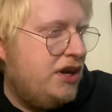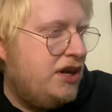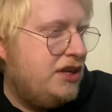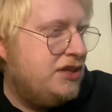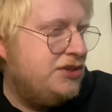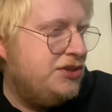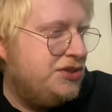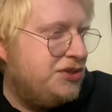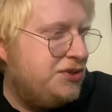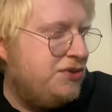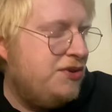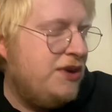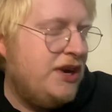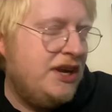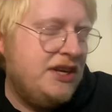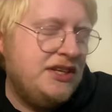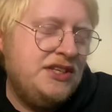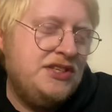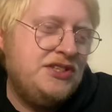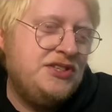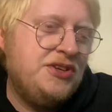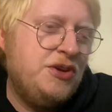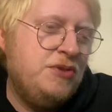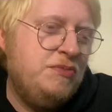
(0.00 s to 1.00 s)
I'll just crack
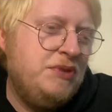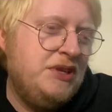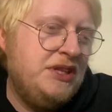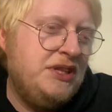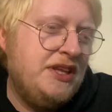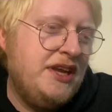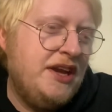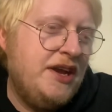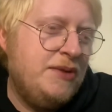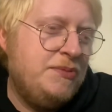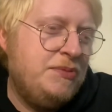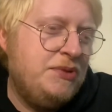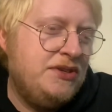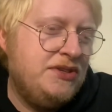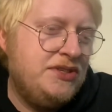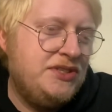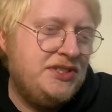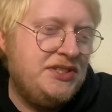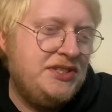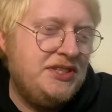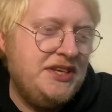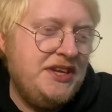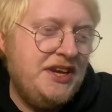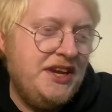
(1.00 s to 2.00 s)
this open now.
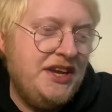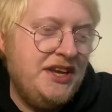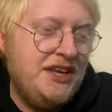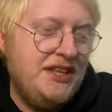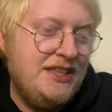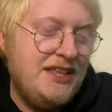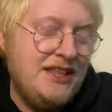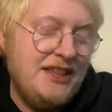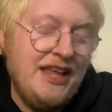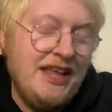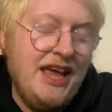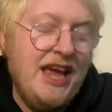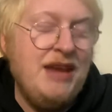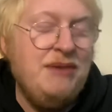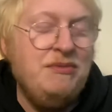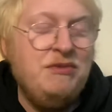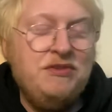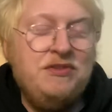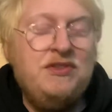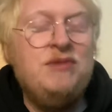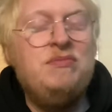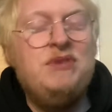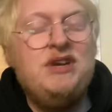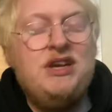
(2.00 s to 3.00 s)
Plus the name
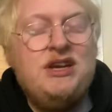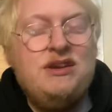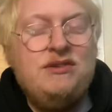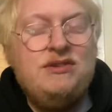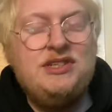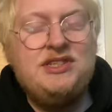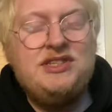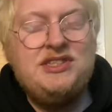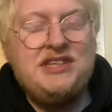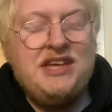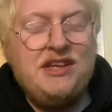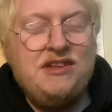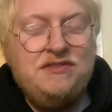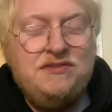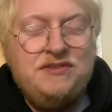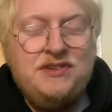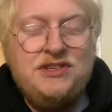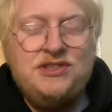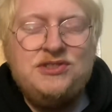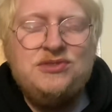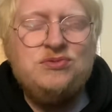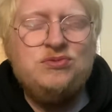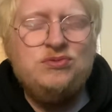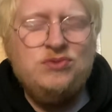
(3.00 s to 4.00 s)
of the beer itself
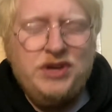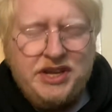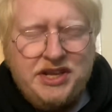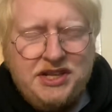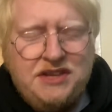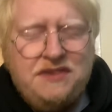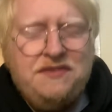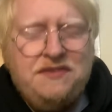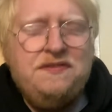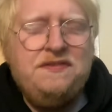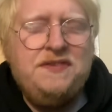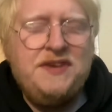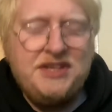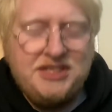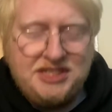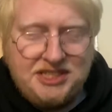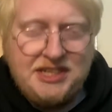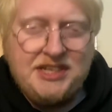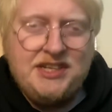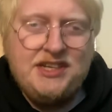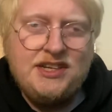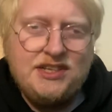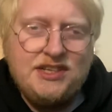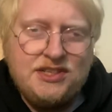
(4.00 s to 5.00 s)
is really
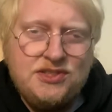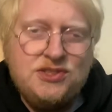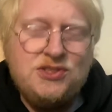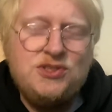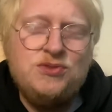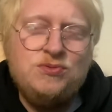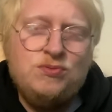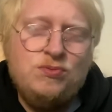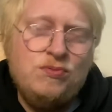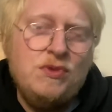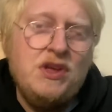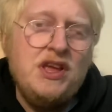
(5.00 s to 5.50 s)
fitting as to